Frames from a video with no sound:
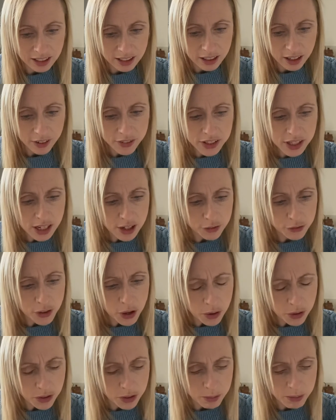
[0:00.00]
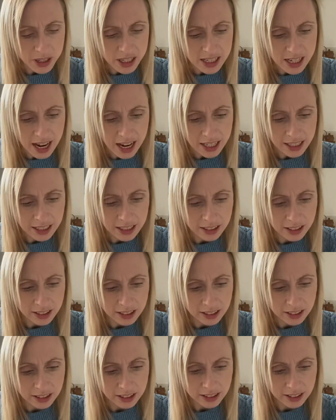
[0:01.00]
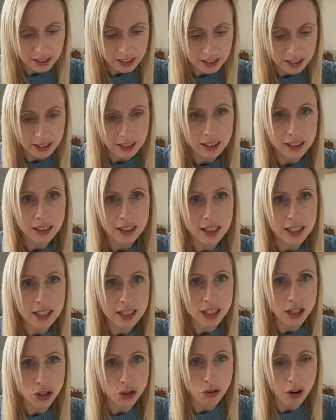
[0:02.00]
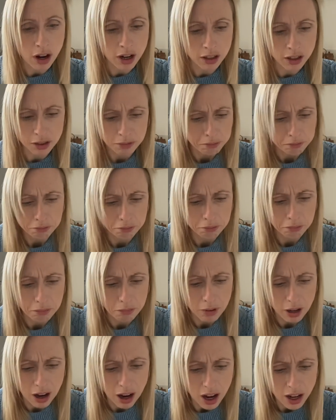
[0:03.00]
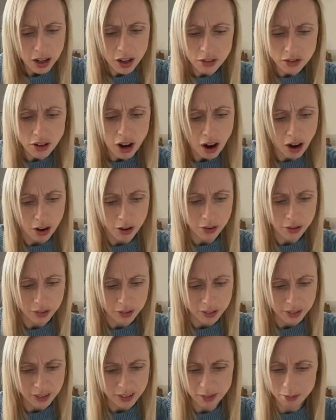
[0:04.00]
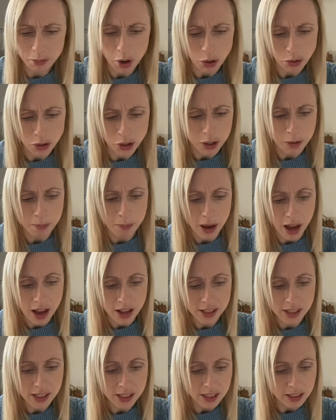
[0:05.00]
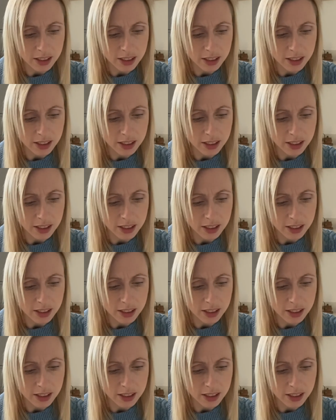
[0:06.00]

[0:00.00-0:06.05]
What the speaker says: I've seen a few of them today. Lisa shrugged. I don't know. I'm no good at birds.